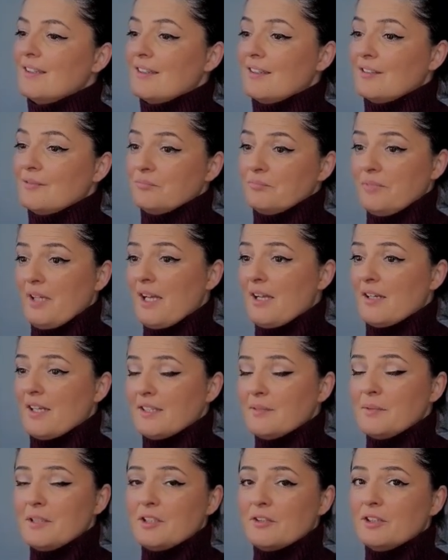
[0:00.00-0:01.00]
yeah,
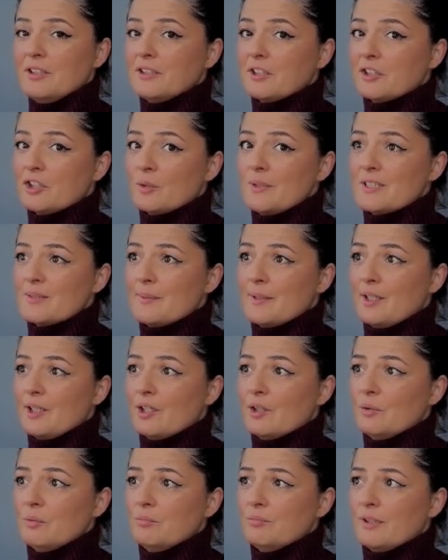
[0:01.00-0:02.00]
let me know in the comments
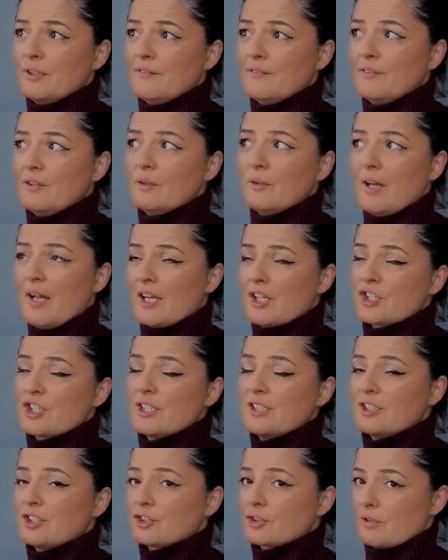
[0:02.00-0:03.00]
below if you
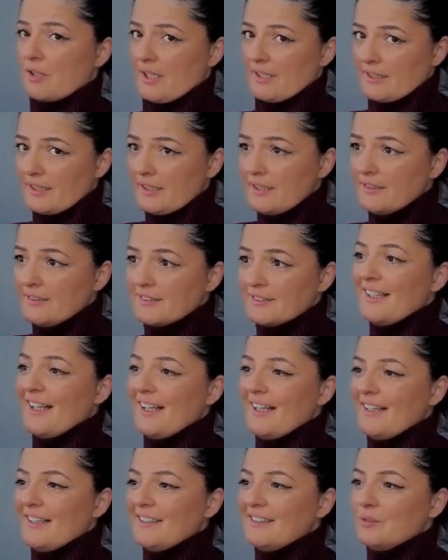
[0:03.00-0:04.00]
actually tried it
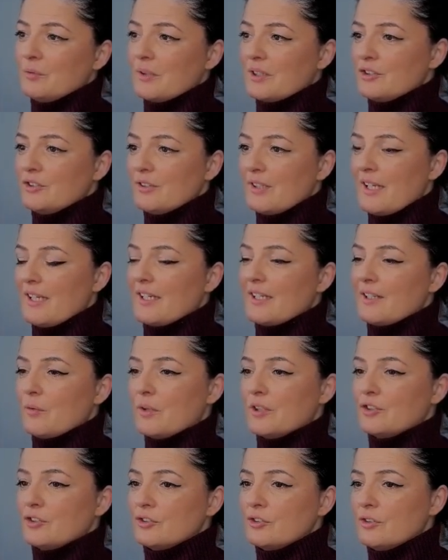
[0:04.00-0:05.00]
and what you like,
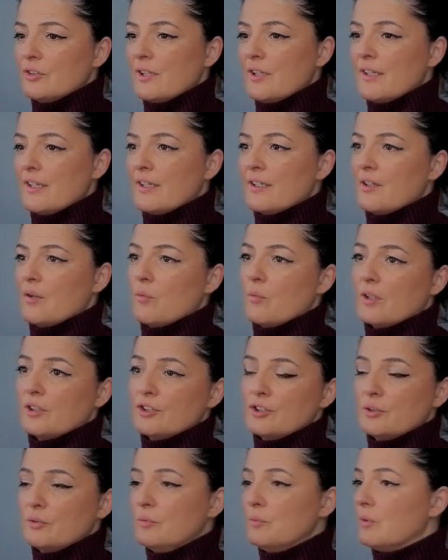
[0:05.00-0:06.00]
what you don't like,
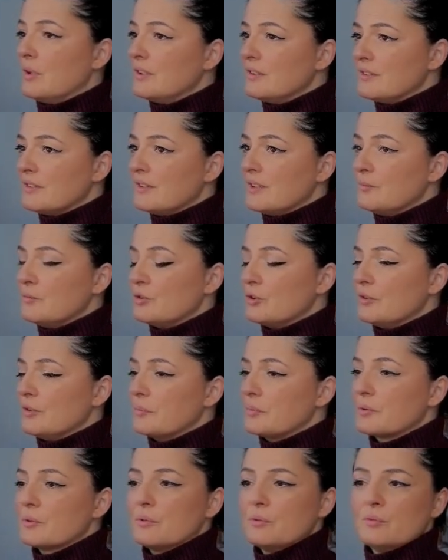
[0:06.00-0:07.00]
what you want them to
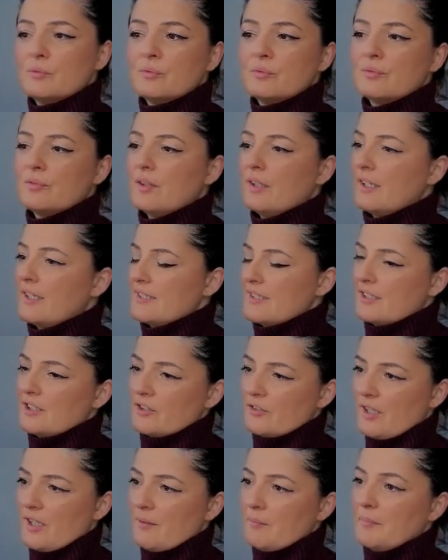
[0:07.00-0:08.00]
improve,
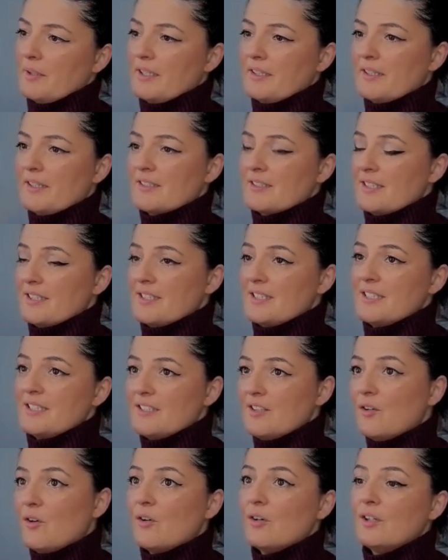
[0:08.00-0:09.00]
etc., because this is
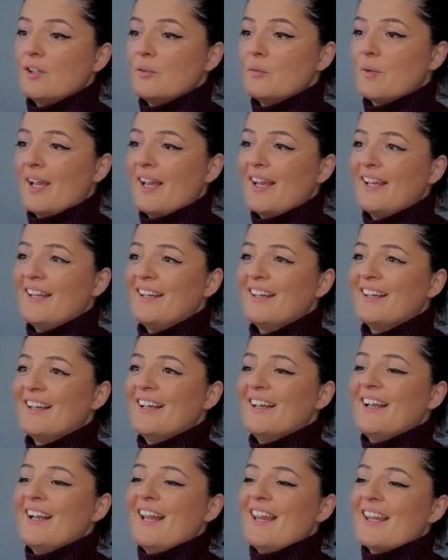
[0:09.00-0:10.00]
the only way
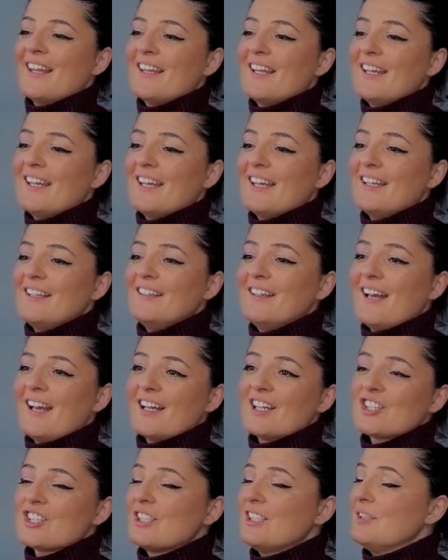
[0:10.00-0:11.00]
that they can
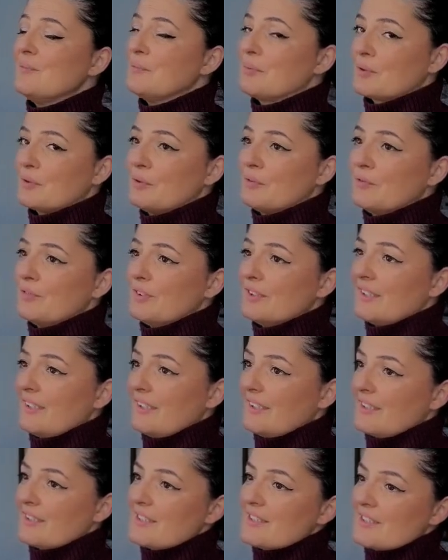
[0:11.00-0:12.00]
actually improve their